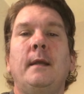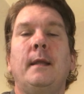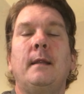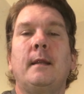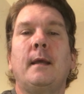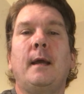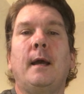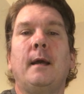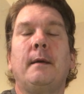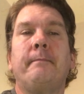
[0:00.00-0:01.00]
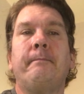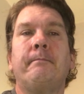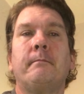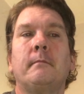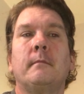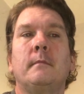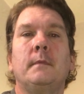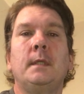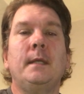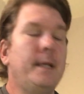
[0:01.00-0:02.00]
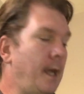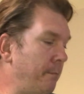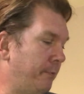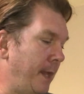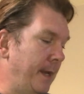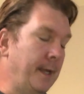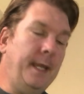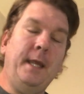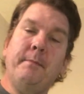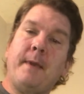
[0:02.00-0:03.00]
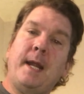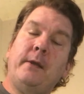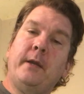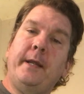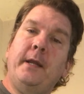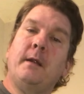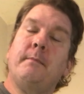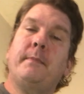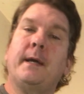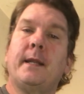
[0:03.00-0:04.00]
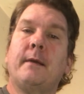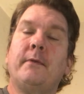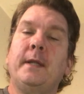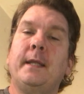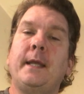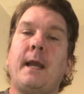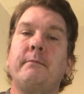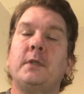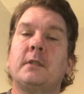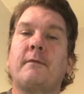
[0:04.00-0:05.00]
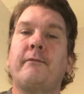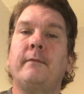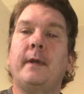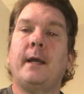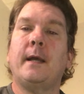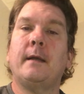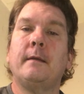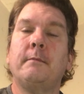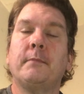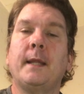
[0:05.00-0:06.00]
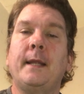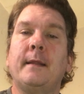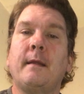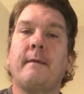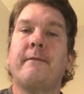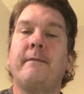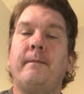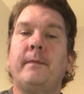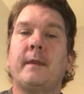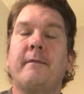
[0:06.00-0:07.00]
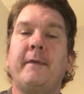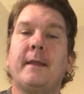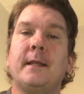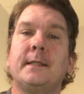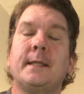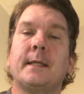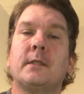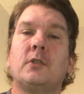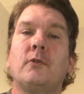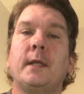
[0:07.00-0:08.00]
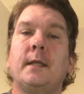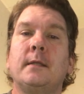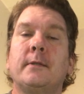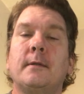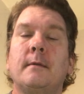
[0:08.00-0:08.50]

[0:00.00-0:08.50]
And, um, I'm playing an E minor here, but uh, really I'm just uh, playing the, the fifth and sixth strings.